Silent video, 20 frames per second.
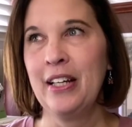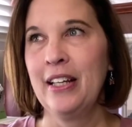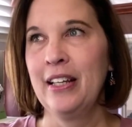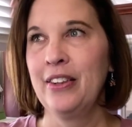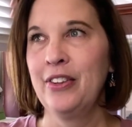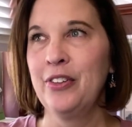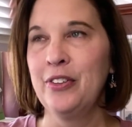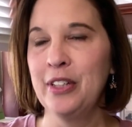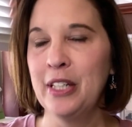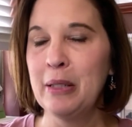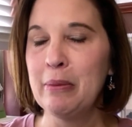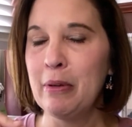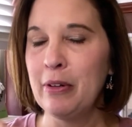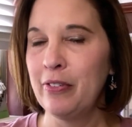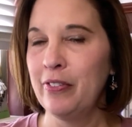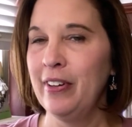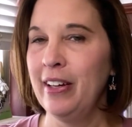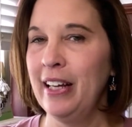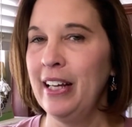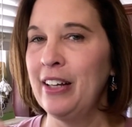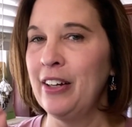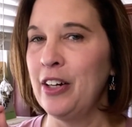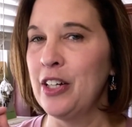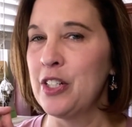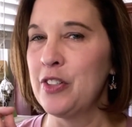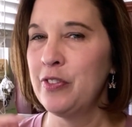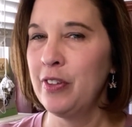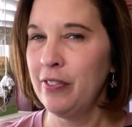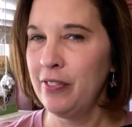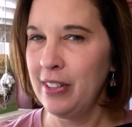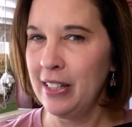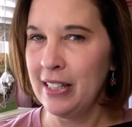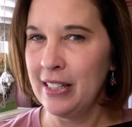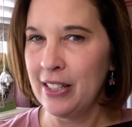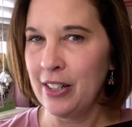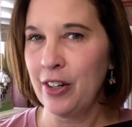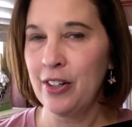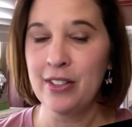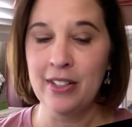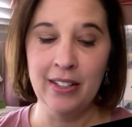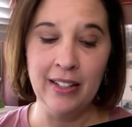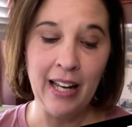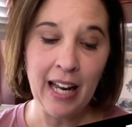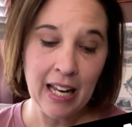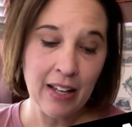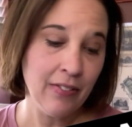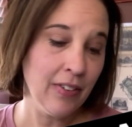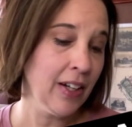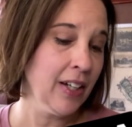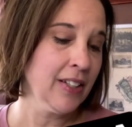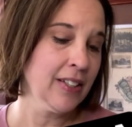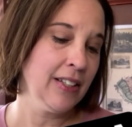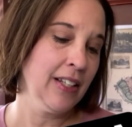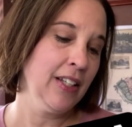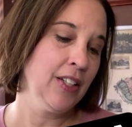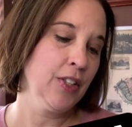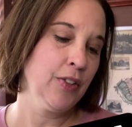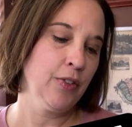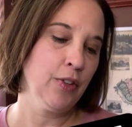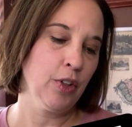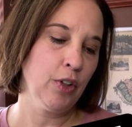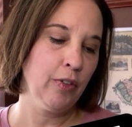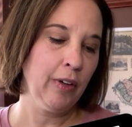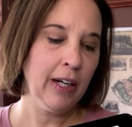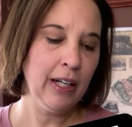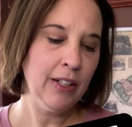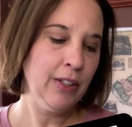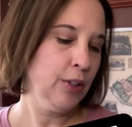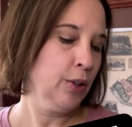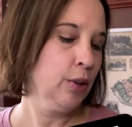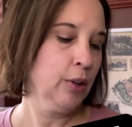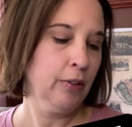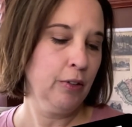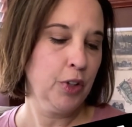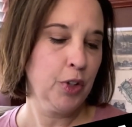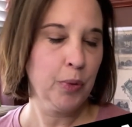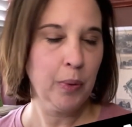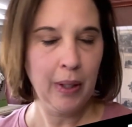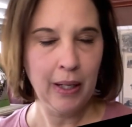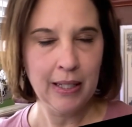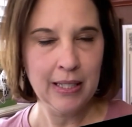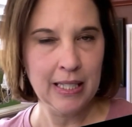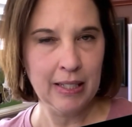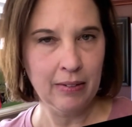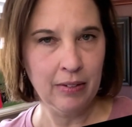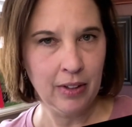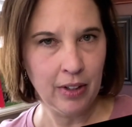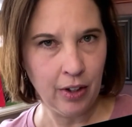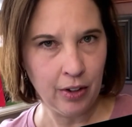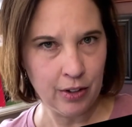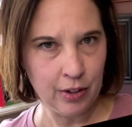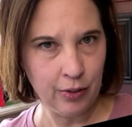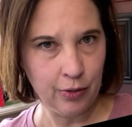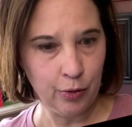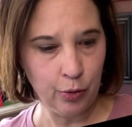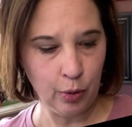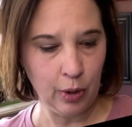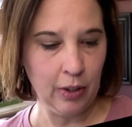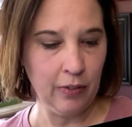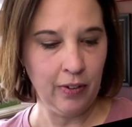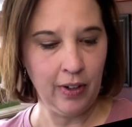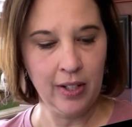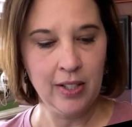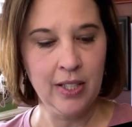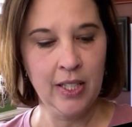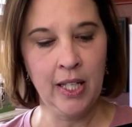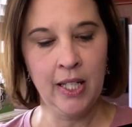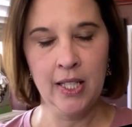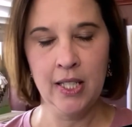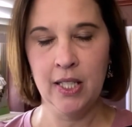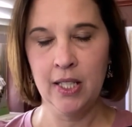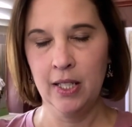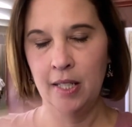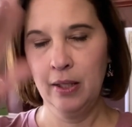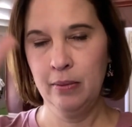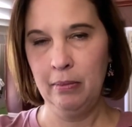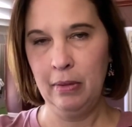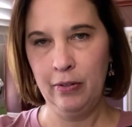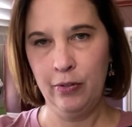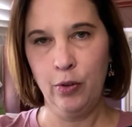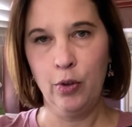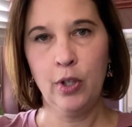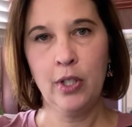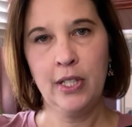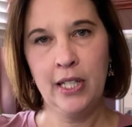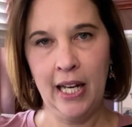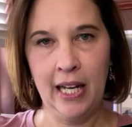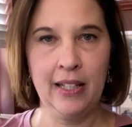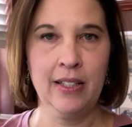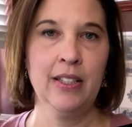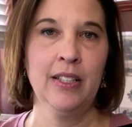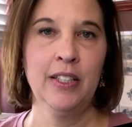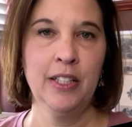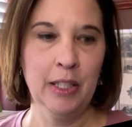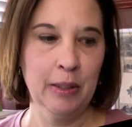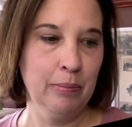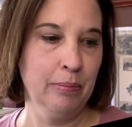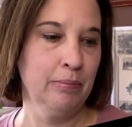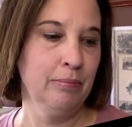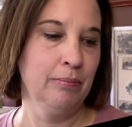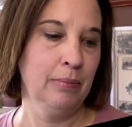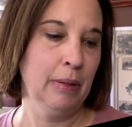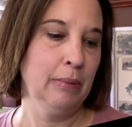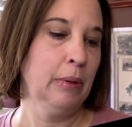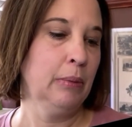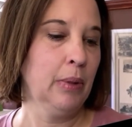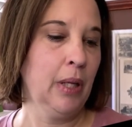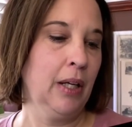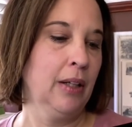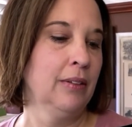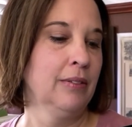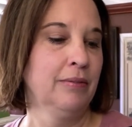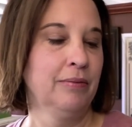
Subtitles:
Their dinner buffet costs $15.95 for a grand total of $27.45 before tax and tip, blah, blah, blah.